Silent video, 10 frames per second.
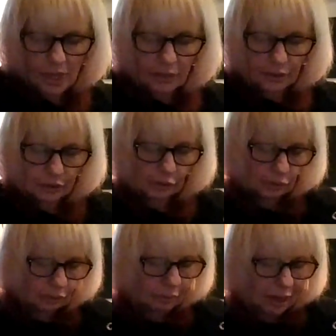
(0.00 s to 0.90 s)
the
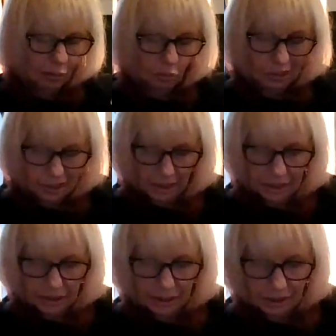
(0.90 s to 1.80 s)
truth about
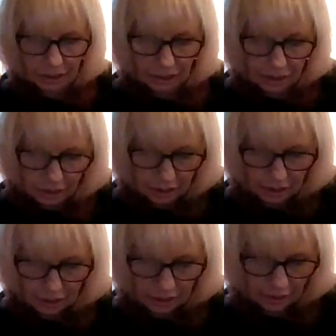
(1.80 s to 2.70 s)
what?
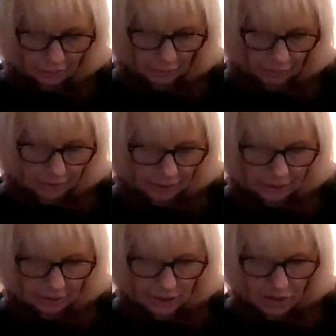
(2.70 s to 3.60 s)
That's what we need
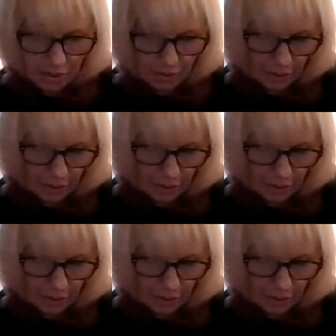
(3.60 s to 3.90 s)
to know.